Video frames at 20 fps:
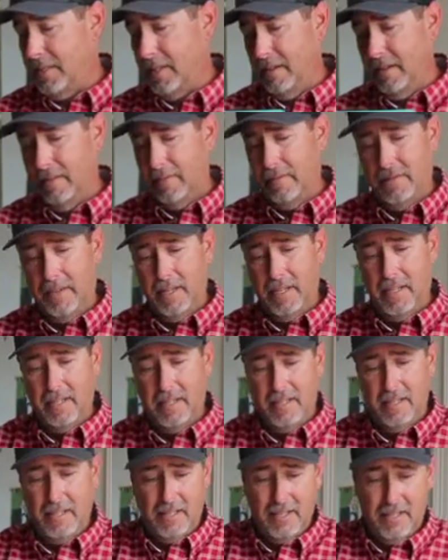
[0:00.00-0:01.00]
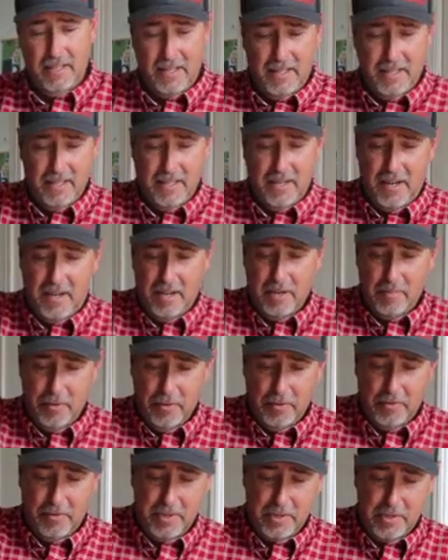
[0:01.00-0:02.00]
of
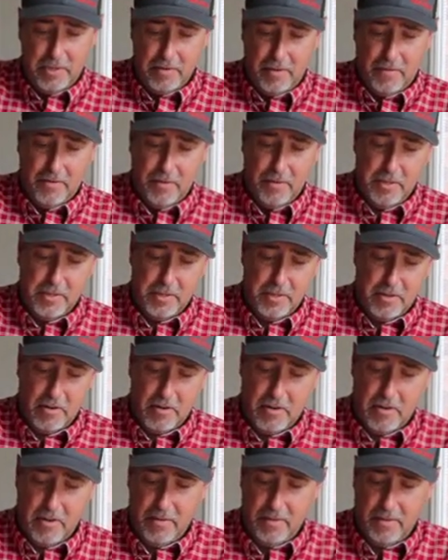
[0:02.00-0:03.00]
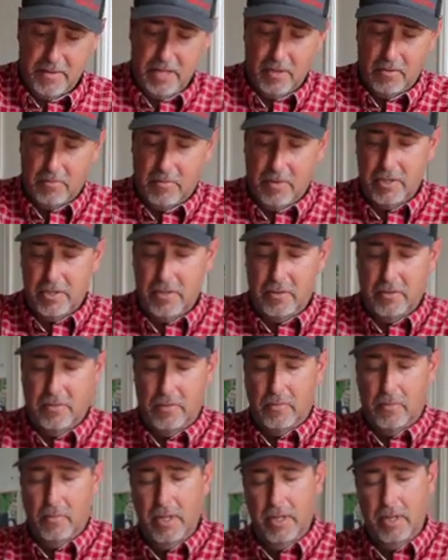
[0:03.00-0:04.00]
automotive history for this car. The
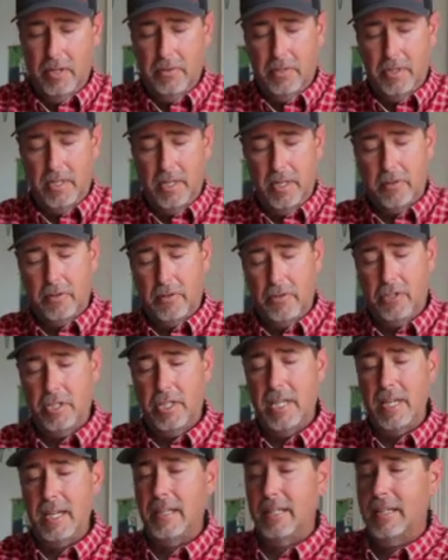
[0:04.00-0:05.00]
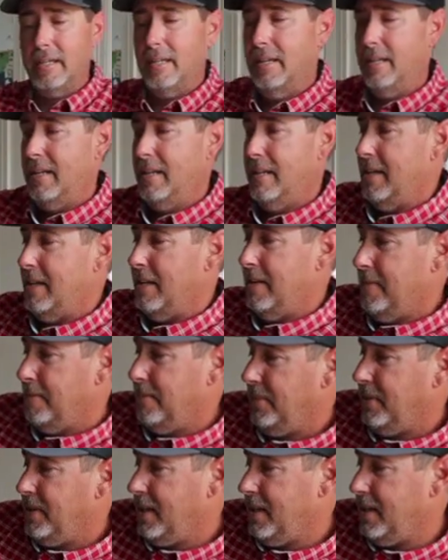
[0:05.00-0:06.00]
original window sticker sheet
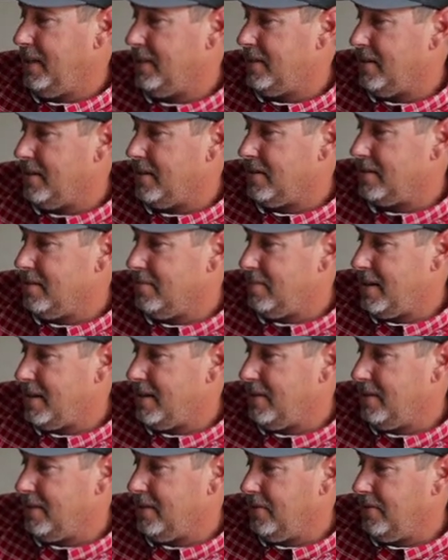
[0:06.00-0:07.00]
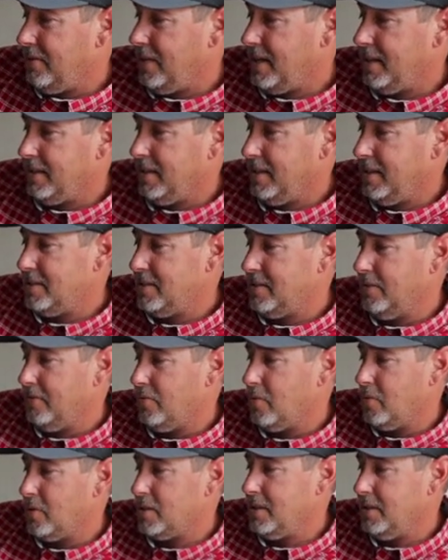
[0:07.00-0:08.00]
that talks about the fact that it's the
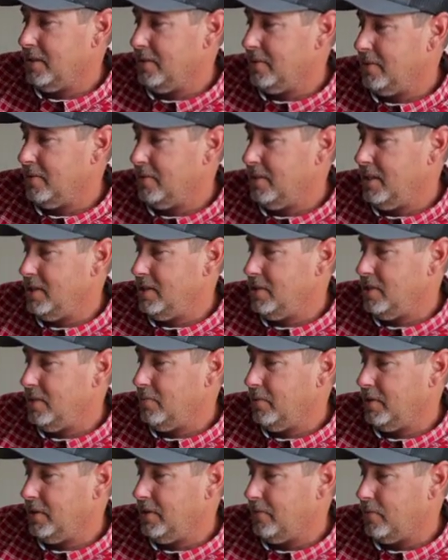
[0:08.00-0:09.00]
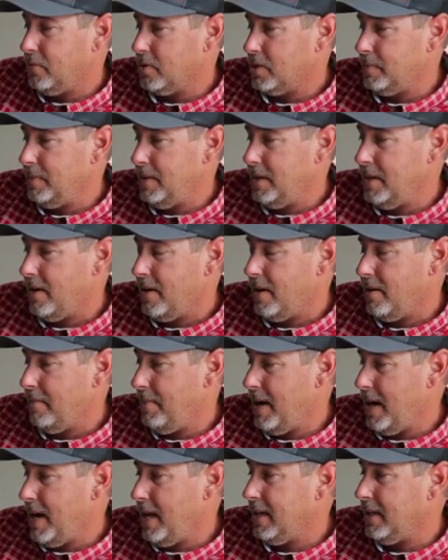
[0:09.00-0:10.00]
4-cylinder engine with the 4-speed
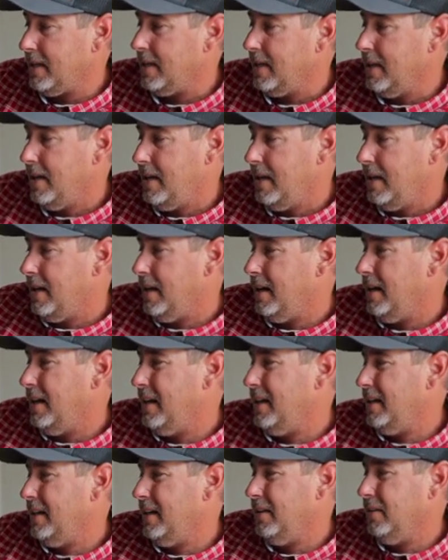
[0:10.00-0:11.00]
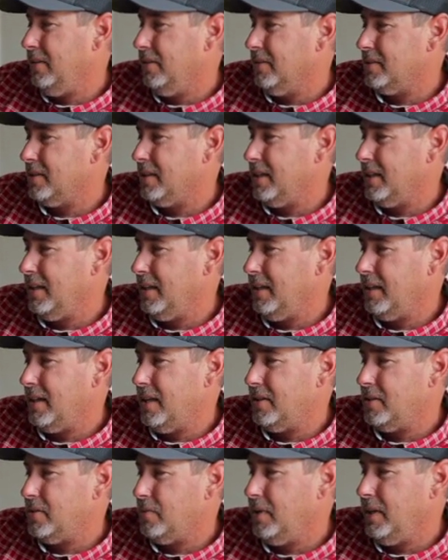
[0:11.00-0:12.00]
automatic. It looks like it
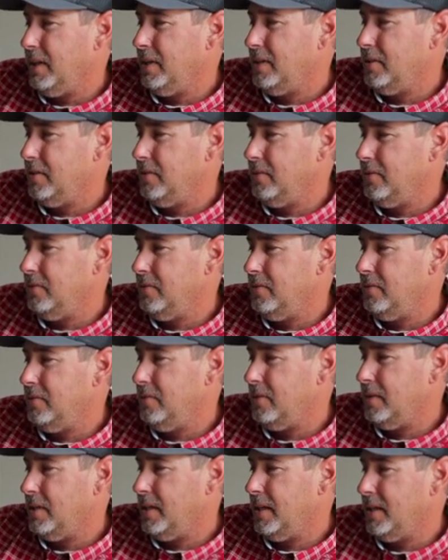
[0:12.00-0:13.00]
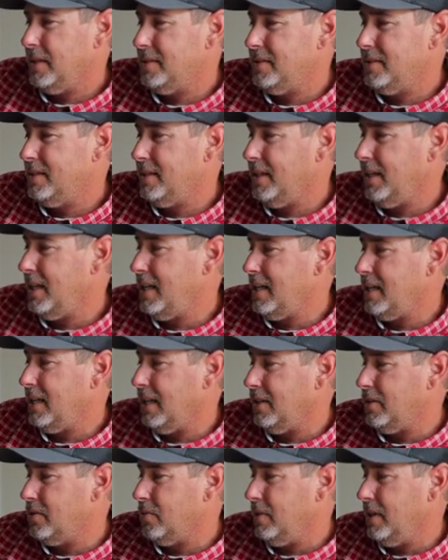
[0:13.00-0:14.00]
got 22
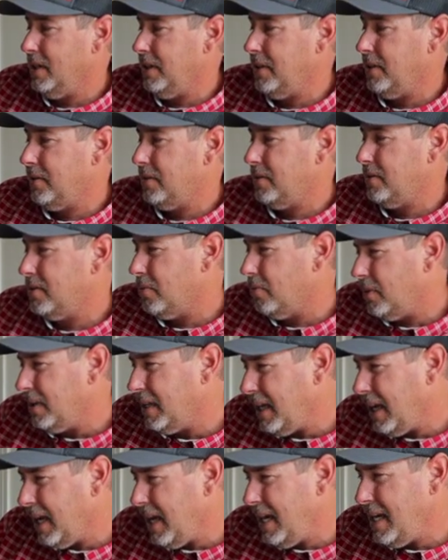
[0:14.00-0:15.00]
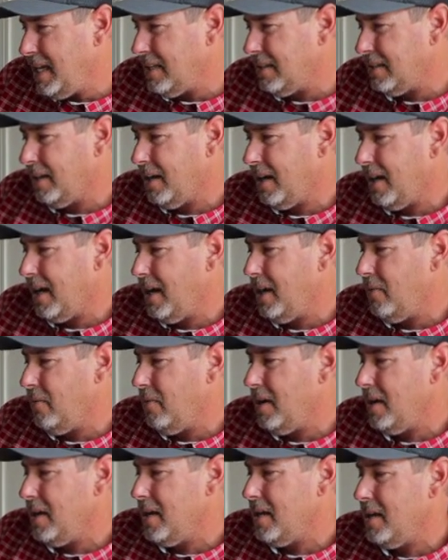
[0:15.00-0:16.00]
city, 28
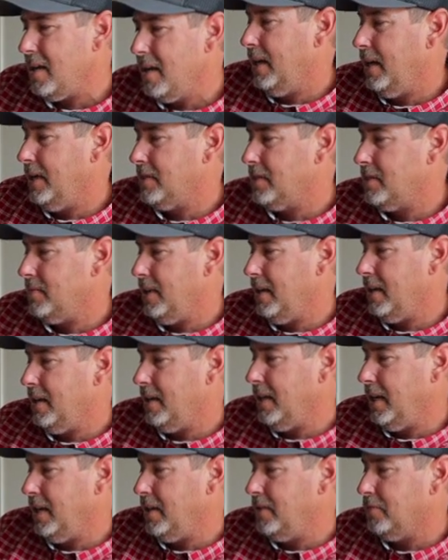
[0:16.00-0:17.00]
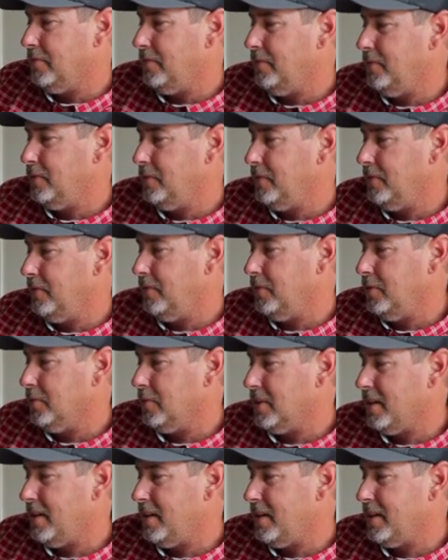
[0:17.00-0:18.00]
highway. Estimated annual
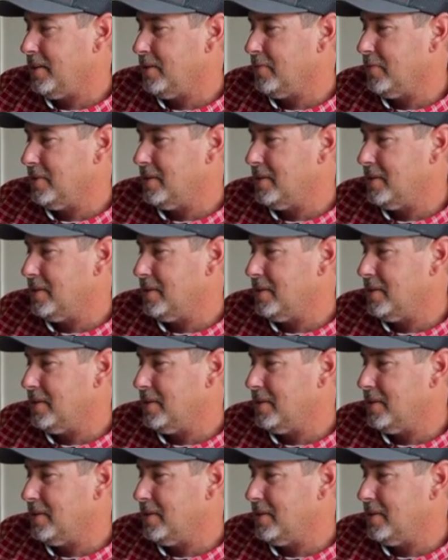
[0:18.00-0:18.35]
fuel cost was